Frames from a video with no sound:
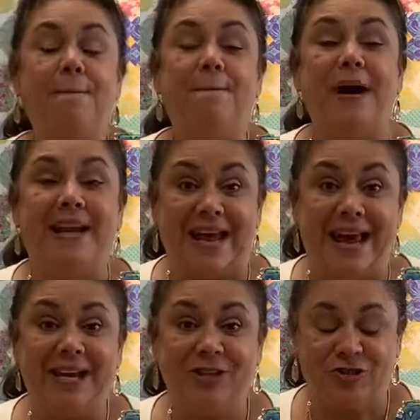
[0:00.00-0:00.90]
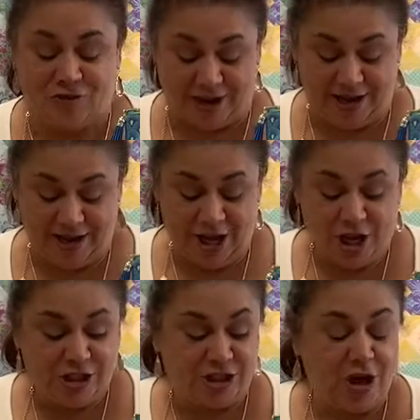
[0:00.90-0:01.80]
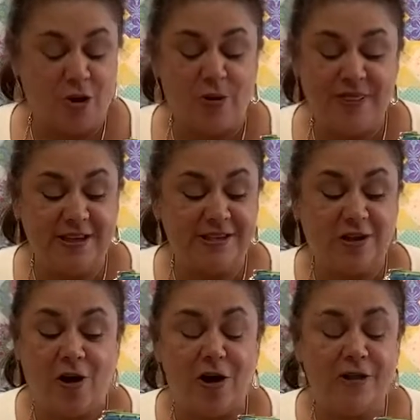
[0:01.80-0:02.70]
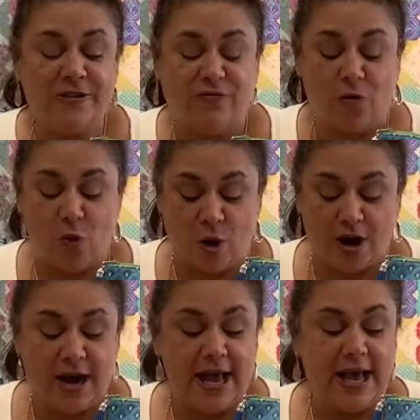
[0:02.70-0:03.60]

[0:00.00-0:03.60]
but extra. So this calls for